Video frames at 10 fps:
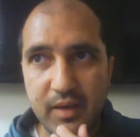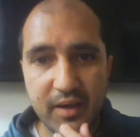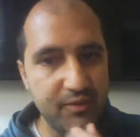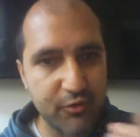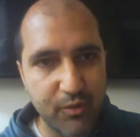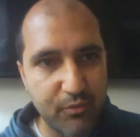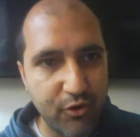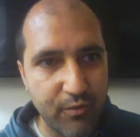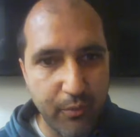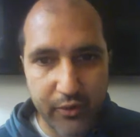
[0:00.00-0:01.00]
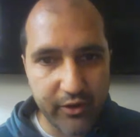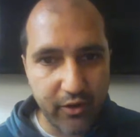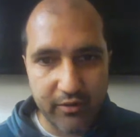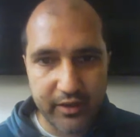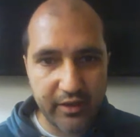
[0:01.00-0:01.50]
there's some sort of
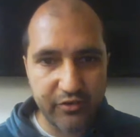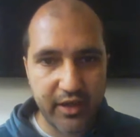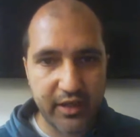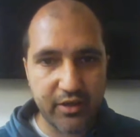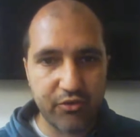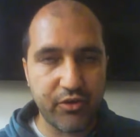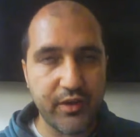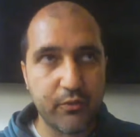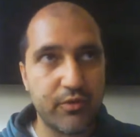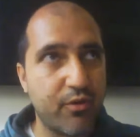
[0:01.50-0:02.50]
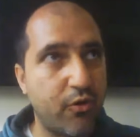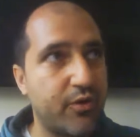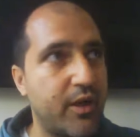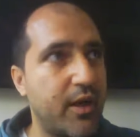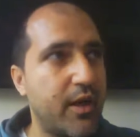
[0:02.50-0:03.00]
boycott against any country that was
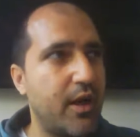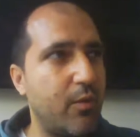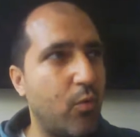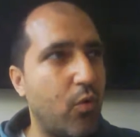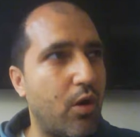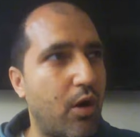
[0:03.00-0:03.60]
involved in war.